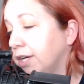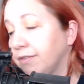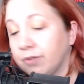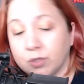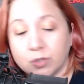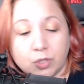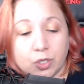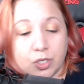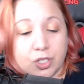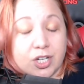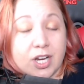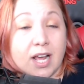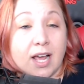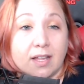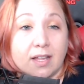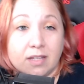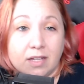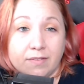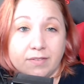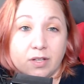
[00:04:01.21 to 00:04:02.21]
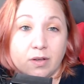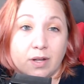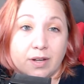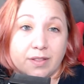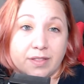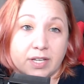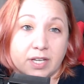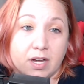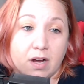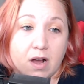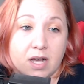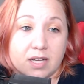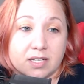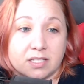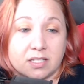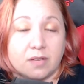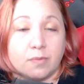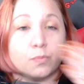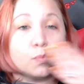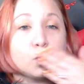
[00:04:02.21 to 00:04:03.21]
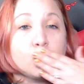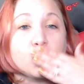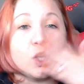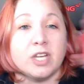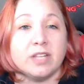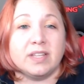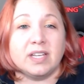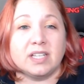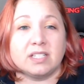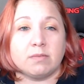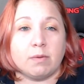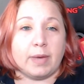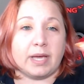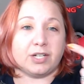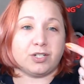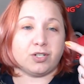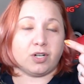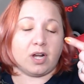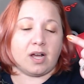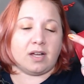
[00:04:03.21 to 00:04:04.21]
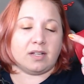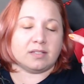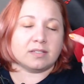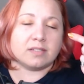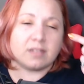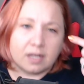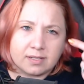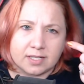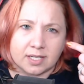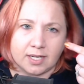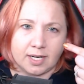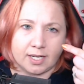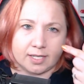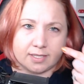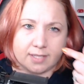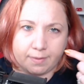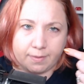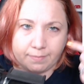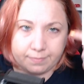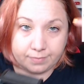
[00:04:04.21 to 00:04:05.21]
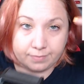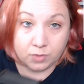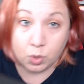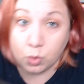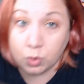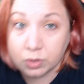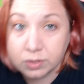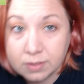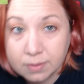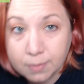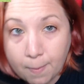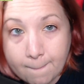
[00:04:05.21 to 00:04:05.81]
No, so today, I you, and I think you're awesome. Thanks to the Patreons. I'll see you next time. Toodles.